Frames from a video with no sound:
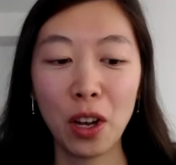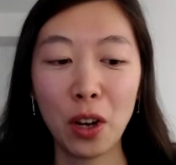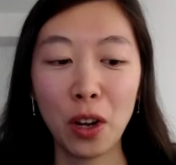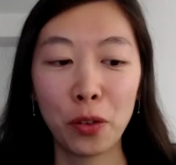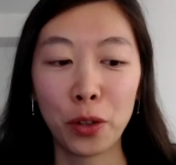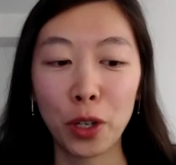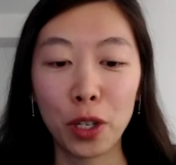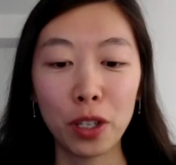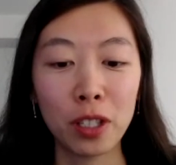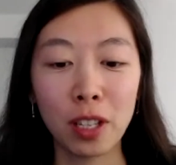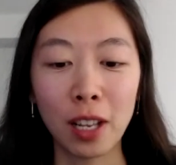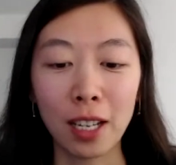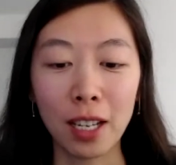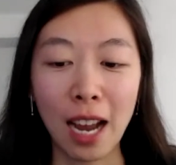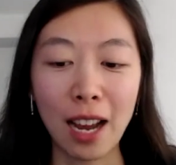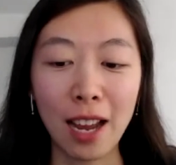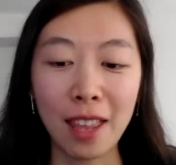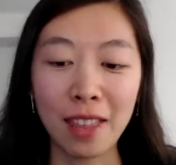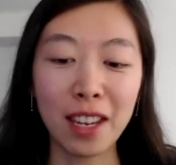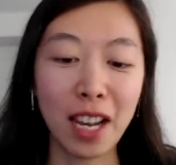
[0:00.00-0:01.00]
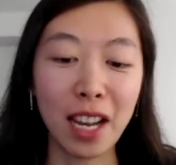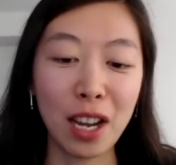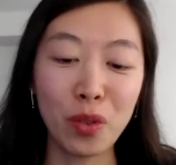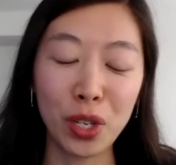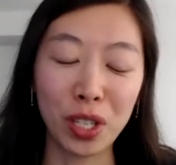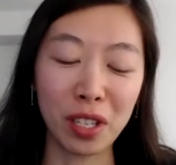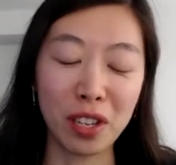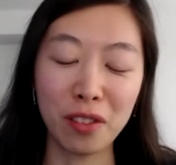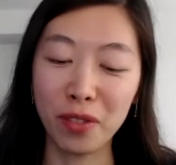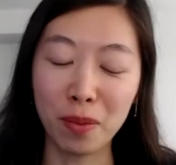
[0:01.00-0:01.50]
first, like I think I
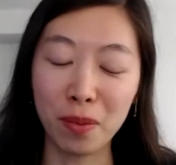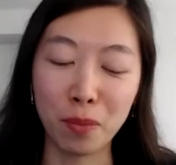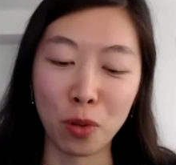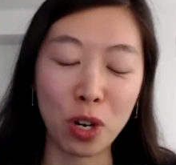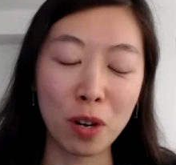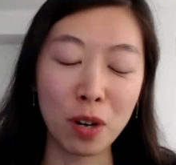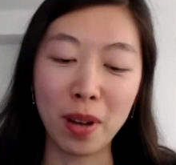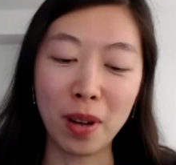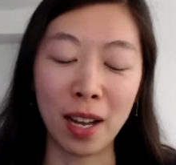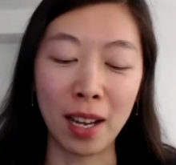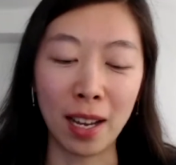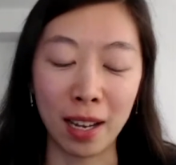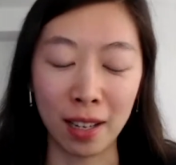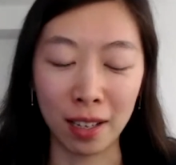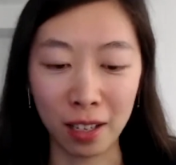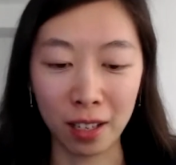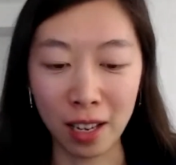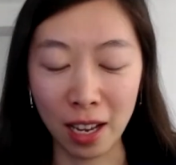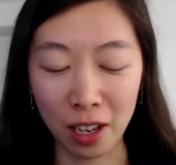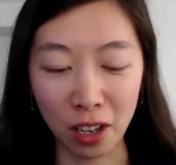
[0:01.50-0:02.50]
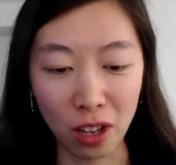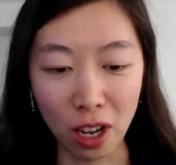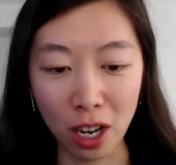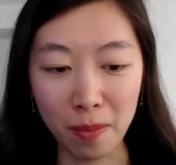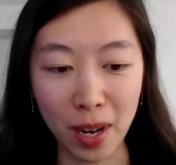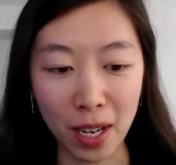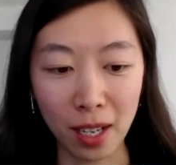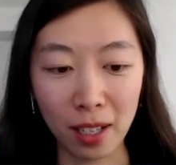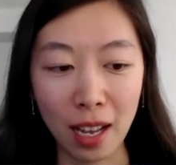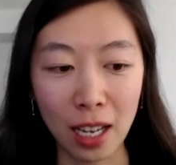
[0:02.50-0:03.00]
was even more behind than a lot of
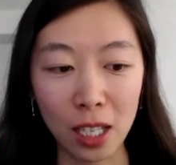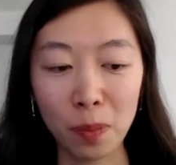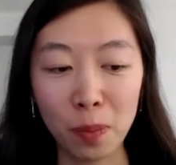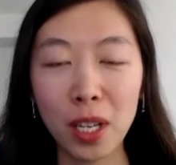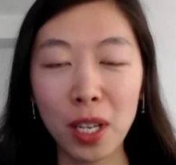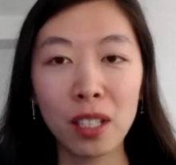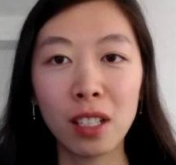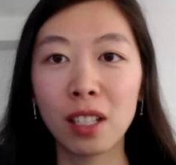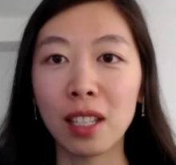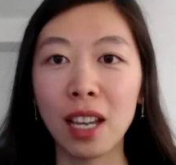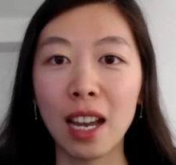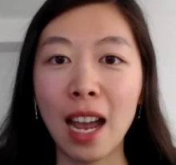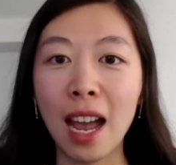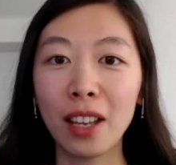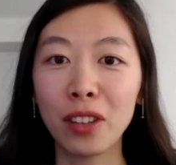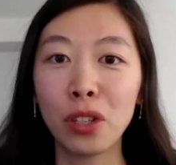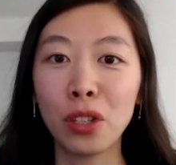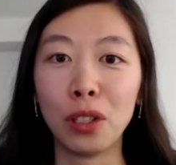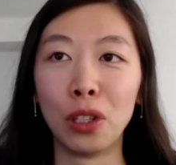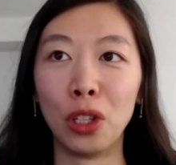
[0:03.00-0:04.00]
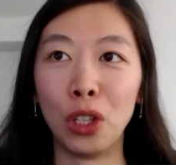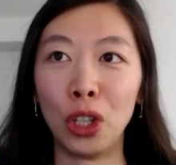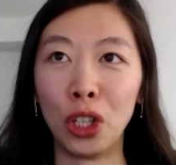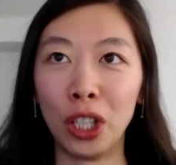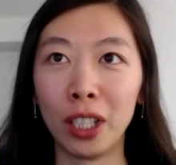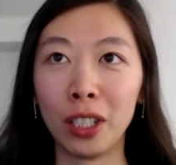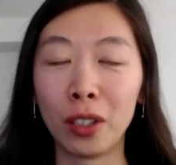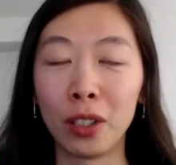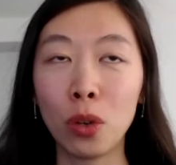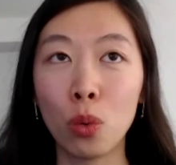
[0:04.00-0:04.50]
my classmates because I had to
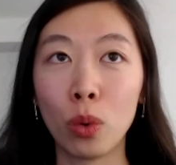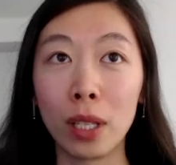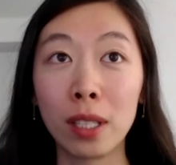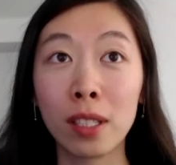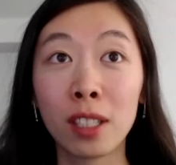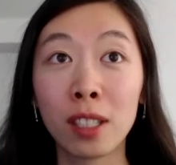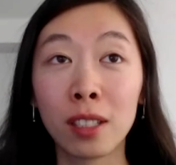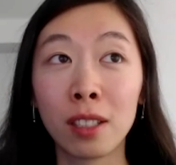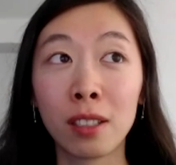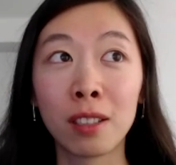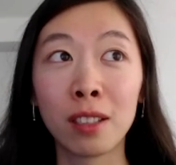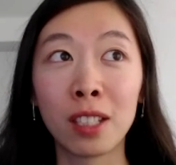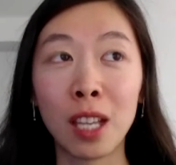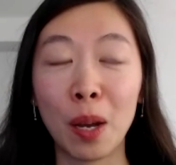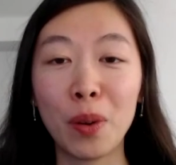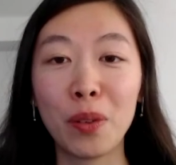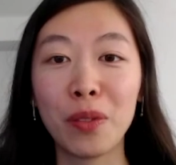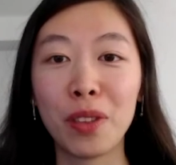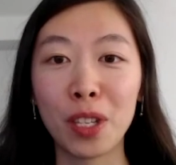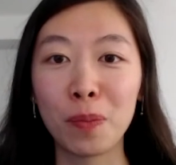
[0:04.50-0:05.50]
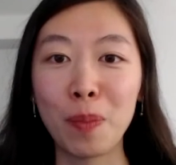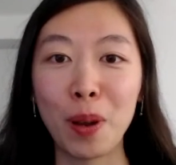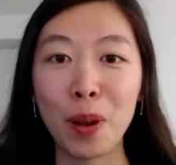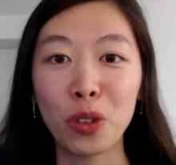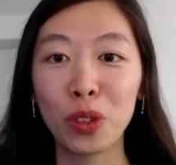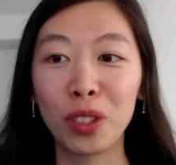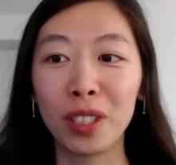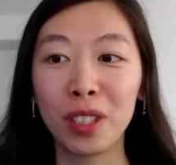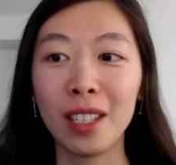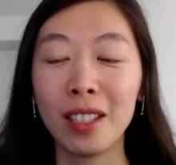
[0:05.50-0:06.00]
learn what's some of the
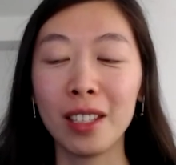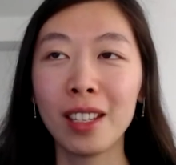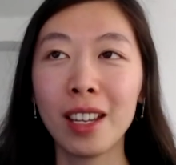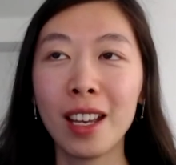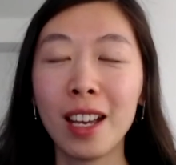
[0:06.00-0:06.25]
specialties,